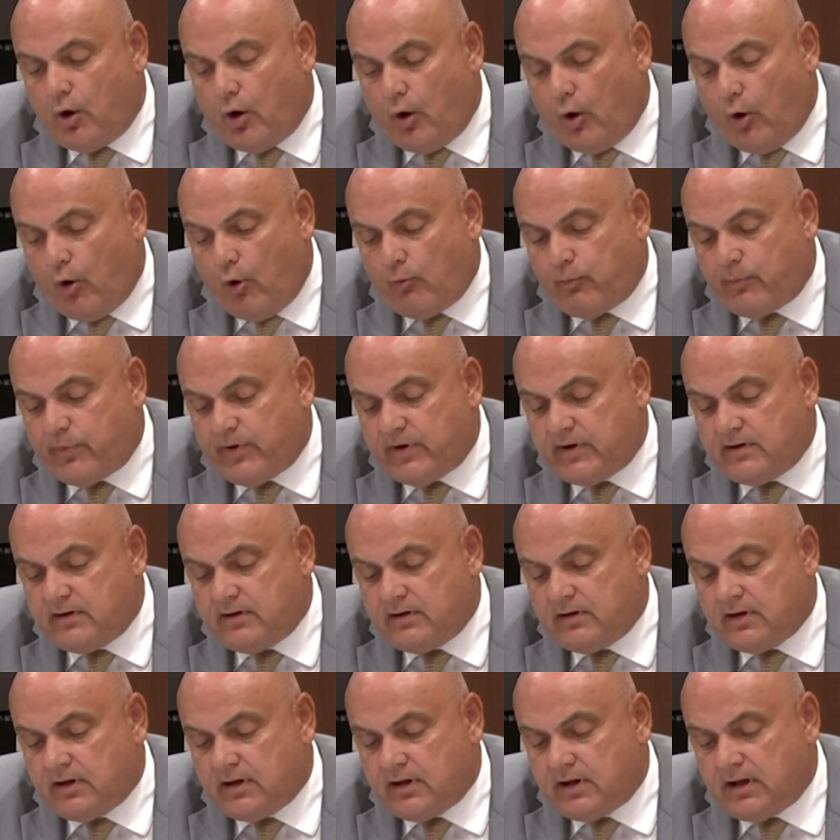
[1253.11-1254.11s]

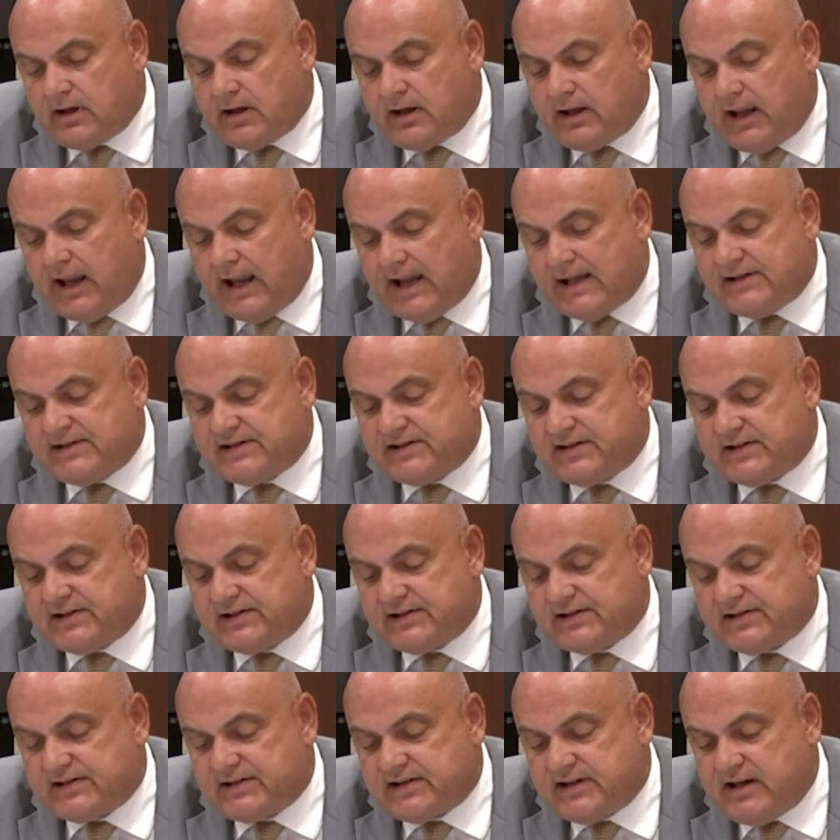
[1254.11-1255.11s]
open, and
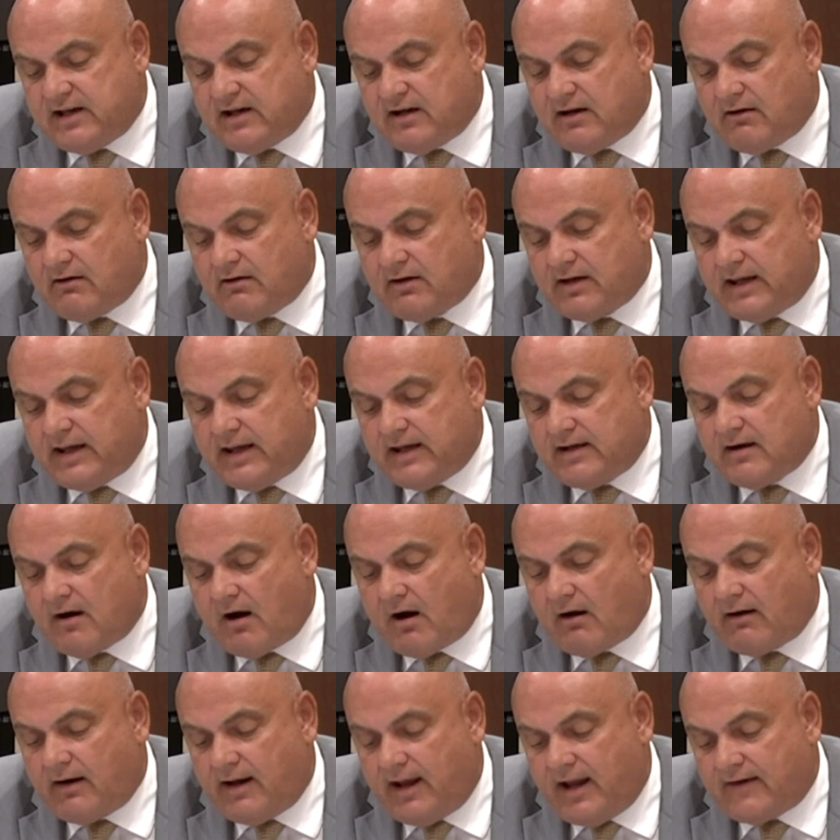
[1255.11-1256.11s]
sincere in
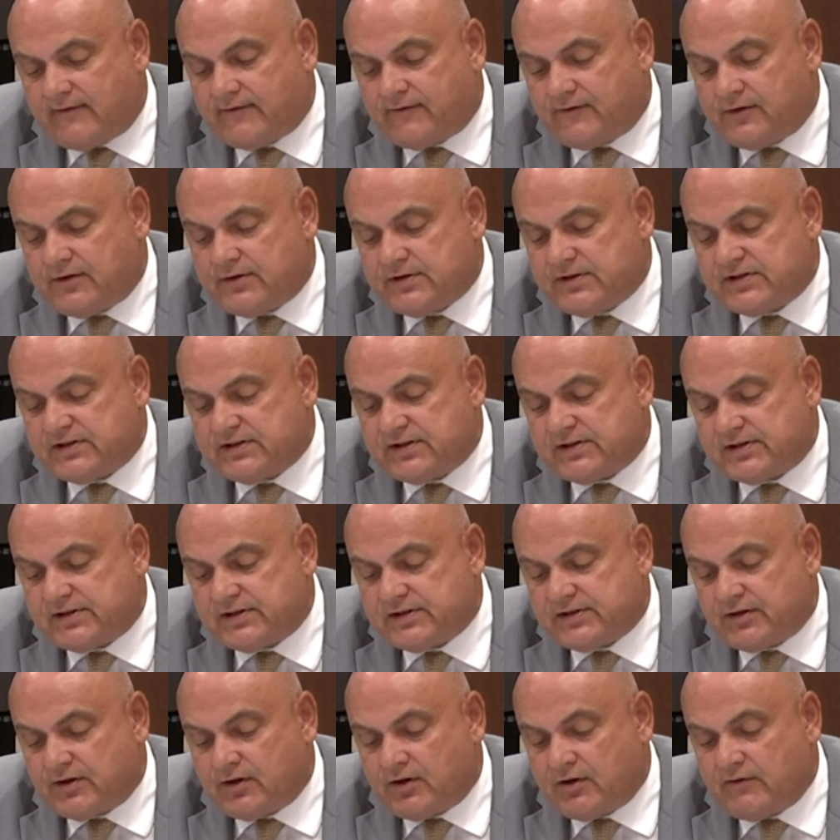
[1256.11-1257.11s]
our efforts to
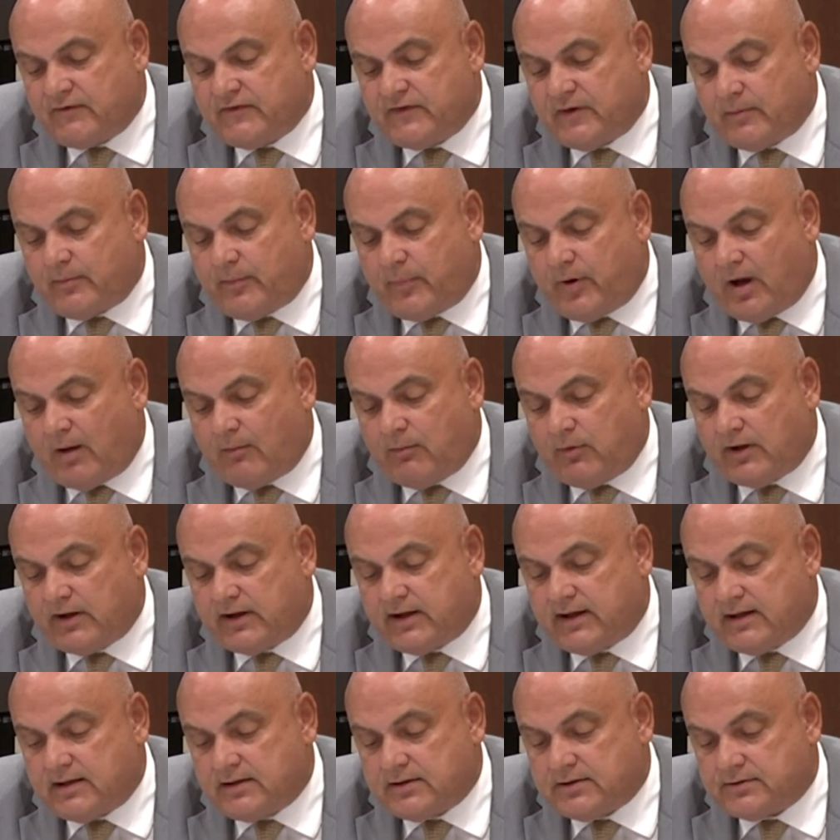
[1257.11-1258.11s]
serve the
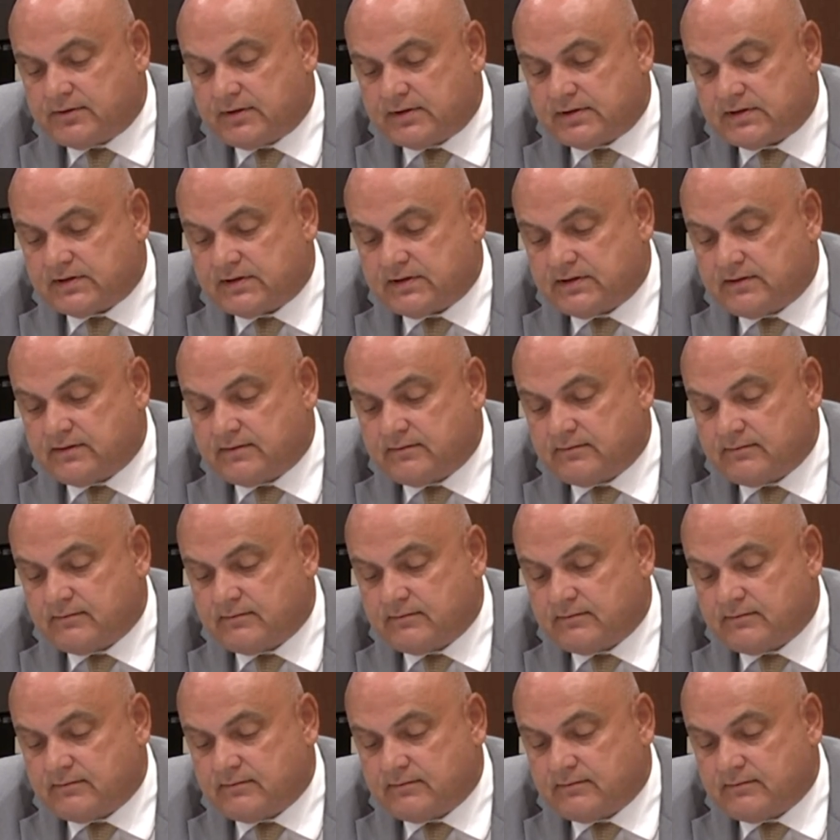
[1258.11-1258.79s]
public interest.